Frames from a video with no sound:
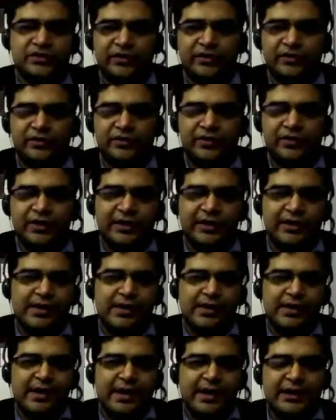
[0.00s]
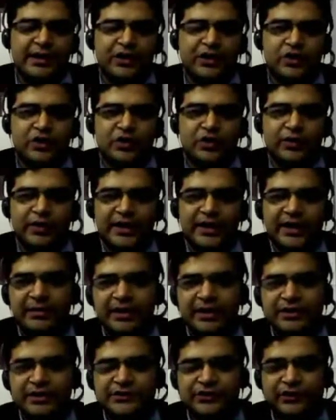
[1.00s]
let's say I'm a guy who makes
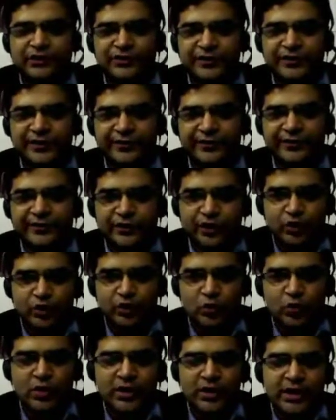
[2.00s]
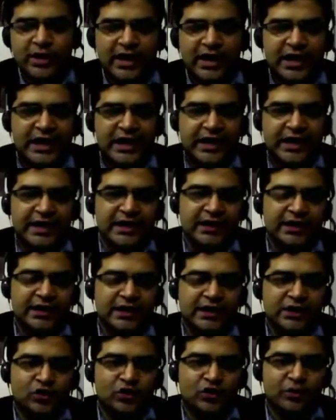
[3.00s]
software, and today I make a
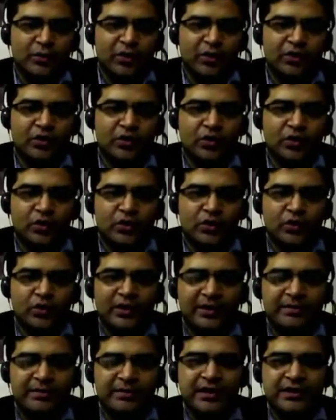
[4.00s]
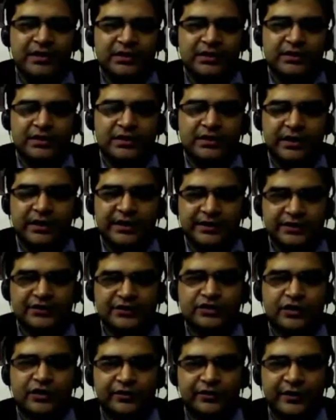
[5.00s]
software for you, and
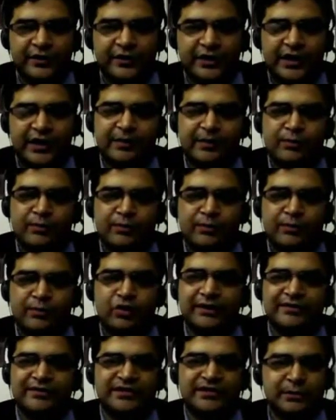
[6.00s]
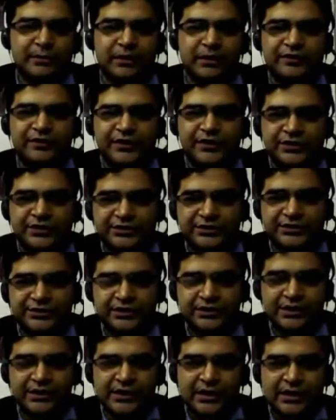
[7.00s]
tomorrow I make another software,
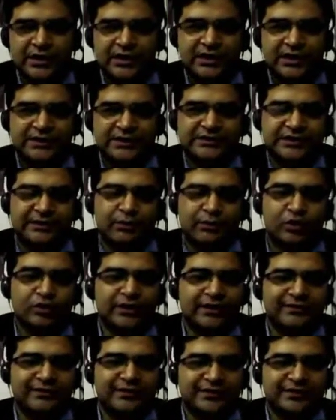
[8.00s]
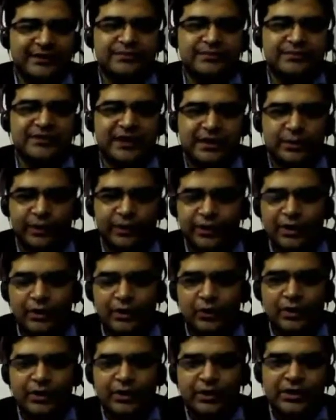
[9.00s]
and both have similar features.
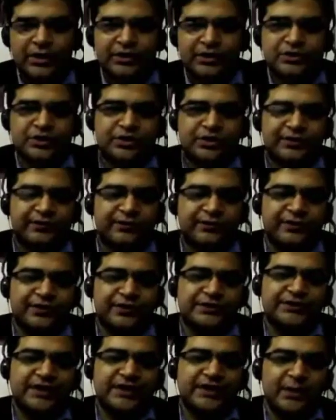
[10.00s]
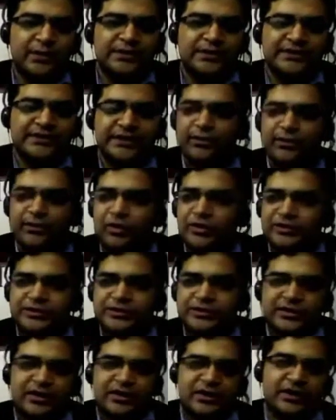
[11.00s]
Let's say both have the same chat window.
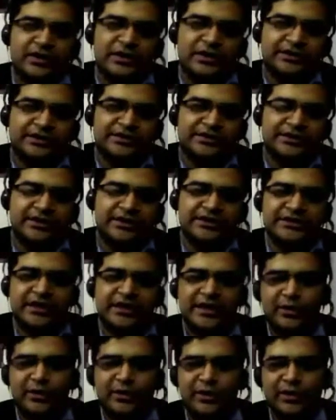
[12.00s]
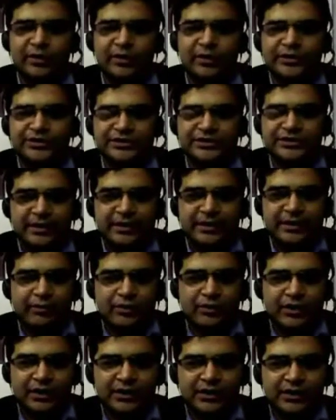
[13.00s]
So the first guy will say, boss,
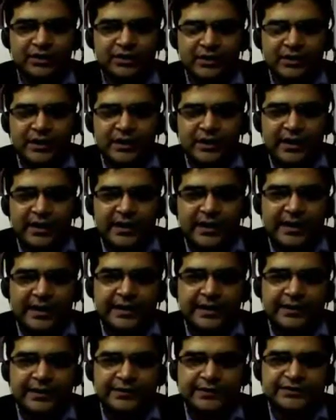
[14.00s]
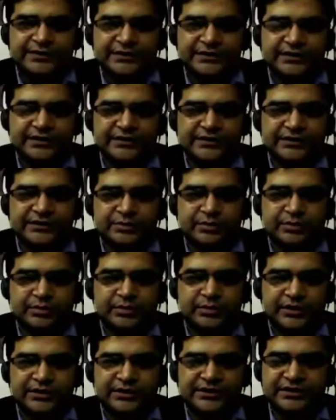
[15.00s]
this is a chat window which is in my product,
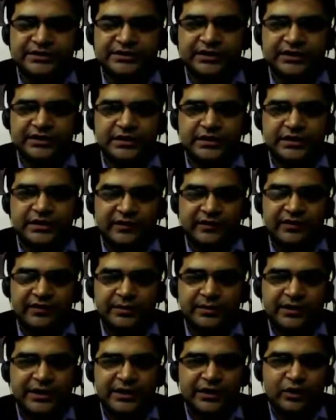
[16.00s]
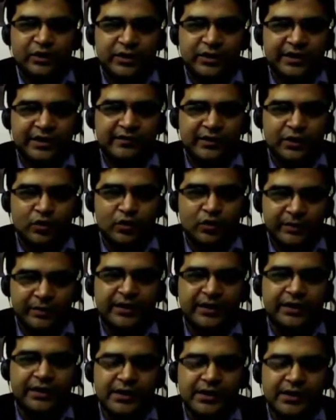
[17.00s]
and this is a
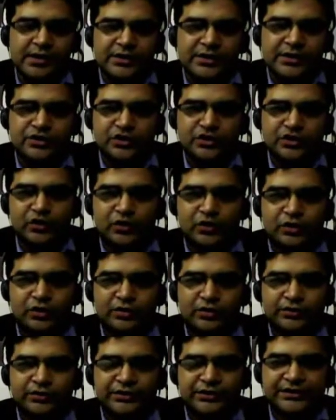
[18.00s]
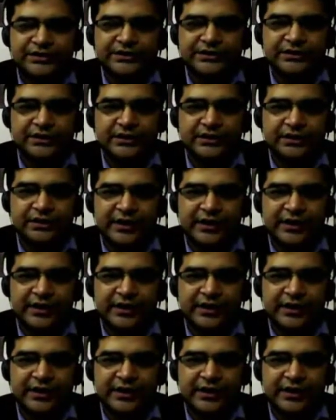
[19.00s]
deliverable that you had given to me.